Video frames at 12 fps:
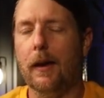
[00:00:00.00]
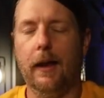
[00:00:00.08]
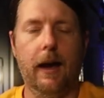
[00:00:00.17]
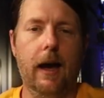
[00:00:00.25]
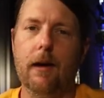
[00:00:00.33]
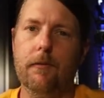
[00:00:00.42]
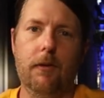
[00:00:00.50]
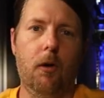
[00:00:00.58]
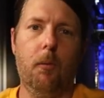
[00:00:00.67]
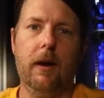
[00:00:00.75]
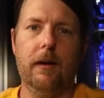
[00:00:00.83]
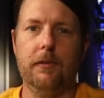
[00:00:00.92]
And I have no
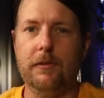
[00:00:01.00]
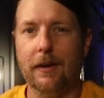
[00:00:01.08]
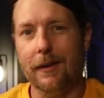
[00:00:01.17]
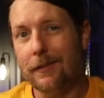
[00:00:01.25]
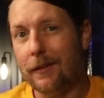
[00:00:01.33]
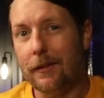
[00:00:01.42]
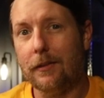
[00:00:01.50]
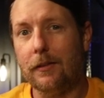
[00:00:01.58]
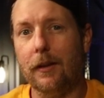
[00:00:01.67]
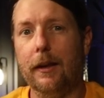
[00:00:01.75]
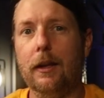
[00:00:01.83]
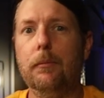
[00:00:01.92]
way of testing this
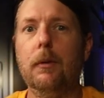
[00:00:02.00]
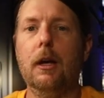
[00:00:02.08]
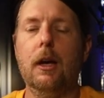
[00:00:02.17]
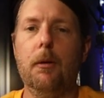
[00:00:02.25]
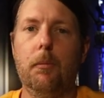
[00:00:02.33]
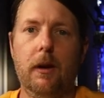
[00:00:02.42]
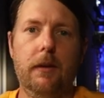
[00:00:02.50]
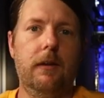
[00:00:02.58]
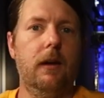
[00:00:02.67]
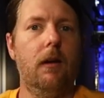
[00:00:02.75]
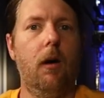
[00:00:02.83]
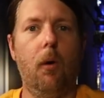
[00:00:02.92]
claim, but it
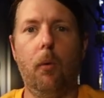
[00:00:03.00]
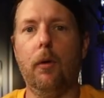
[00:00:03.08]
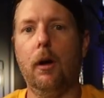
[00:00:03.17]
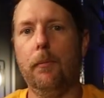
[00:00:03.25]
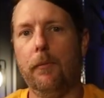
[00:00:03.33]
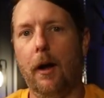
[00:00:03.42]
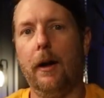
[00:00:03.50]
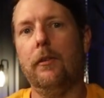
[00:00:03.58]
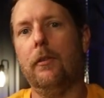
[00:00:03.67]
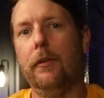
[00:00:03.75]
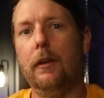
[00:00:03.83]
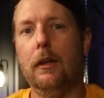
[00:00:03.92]
did hold up
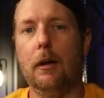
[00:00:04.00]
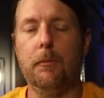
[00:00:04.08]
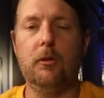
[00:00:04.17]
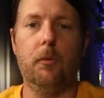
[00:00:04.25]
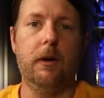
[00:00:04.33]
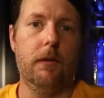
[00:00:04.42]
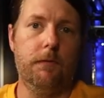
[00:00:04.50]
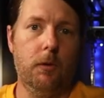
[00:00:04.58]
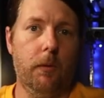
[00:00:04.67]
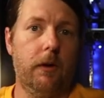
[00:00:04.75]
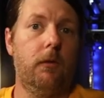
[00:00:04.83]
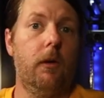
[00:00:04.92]
nicely in between a
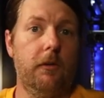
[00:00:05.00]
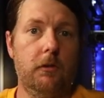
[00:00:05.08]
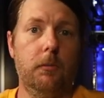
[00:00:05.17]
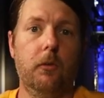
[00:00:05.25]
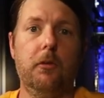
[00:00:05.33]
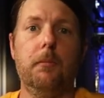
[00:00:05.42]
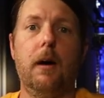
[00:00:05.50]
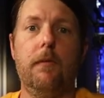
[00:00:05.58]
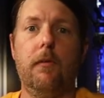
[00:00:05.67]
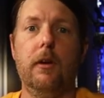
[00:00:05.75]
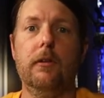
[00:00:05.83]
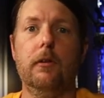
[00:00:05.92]
few Uncrustables in my
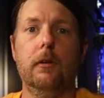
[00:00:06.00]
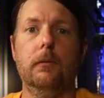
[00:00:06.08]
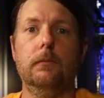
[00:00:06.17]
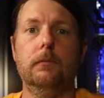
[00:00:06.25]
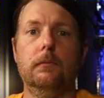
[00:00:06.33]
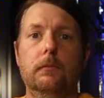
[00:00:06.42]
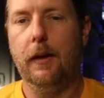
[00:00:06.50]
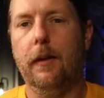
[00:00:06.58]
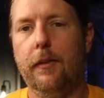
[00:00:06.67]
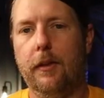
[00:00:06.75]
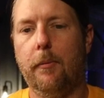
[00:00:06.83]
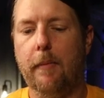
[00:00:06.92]
freezer.
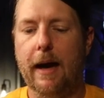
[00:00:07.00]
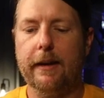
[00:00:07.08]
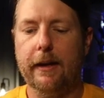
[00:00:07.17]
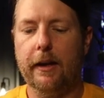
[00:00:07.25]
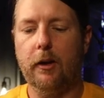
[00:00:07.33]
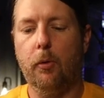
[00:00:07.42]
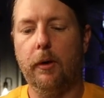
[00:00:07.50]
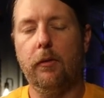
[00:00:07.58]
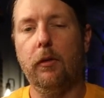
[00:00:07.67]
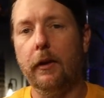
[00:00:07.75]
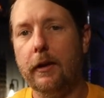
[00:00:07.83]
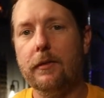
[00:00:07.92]
The magnetic quick
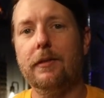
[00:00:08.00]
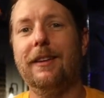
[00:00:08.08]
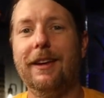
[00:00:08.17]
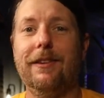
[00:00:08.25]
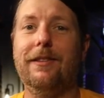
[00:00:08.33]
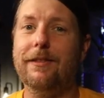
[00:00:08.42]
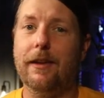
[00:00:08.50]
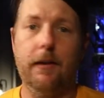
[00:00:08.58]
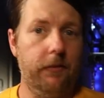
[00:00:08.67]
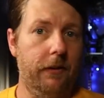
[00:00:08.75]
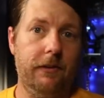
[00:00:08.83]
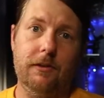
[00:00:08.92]
release is
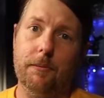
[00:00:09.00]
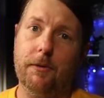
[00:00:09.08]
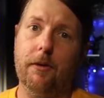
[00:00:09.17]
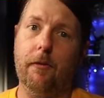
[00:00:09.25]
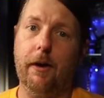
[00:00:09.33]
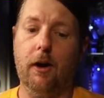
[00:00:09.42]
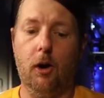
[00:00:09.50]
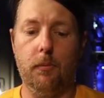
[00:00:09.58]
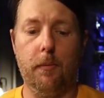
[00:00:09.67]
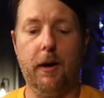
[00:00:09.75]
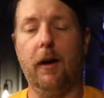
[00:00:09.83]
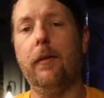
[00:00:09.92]
definitely something to write home
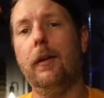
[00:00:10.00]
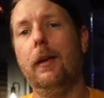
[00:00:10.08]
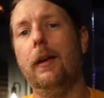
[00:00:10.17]
about.